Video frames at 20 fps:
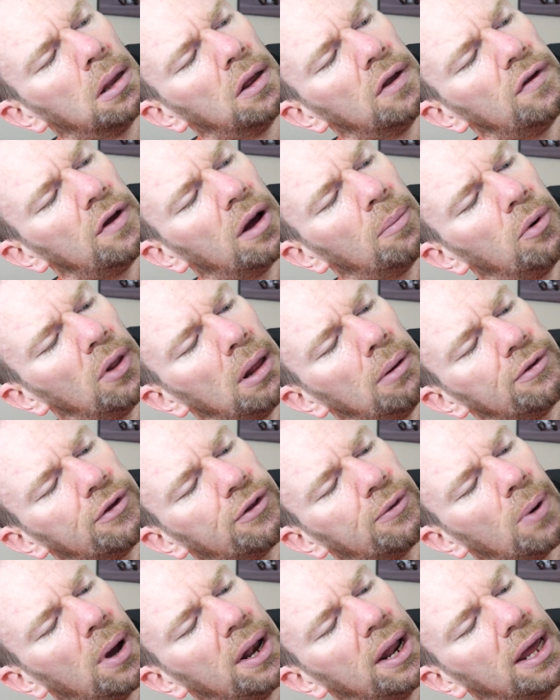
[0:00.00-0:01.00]
So I can put that one to
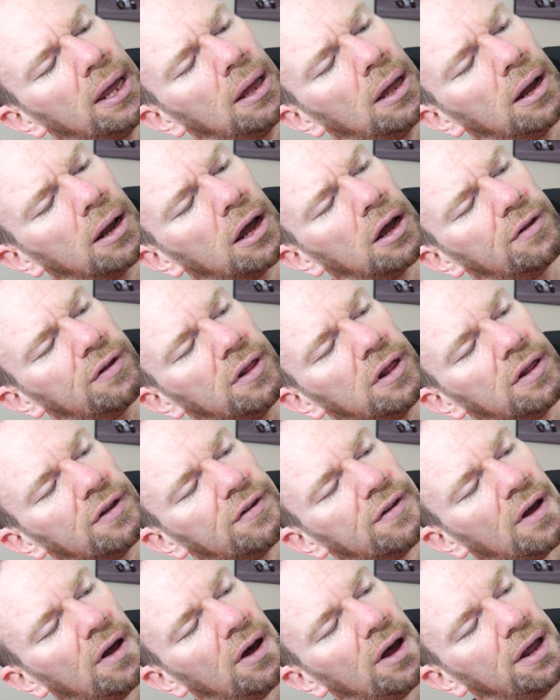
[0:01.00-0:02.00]
20, I can go to the other
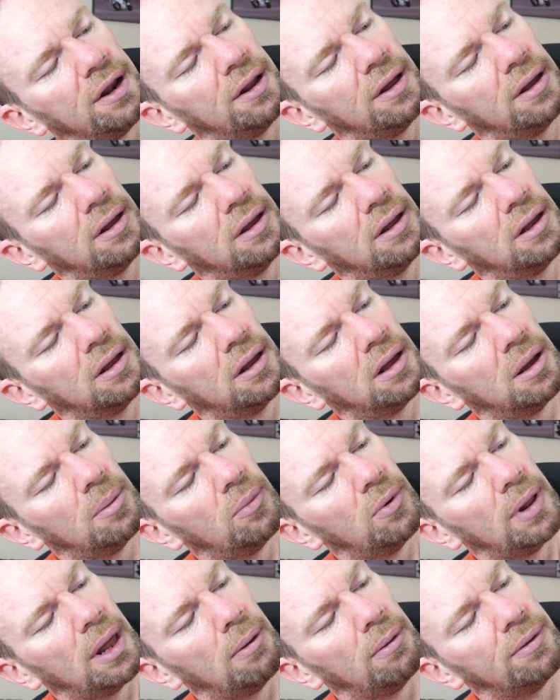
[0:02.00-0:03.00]
side, put that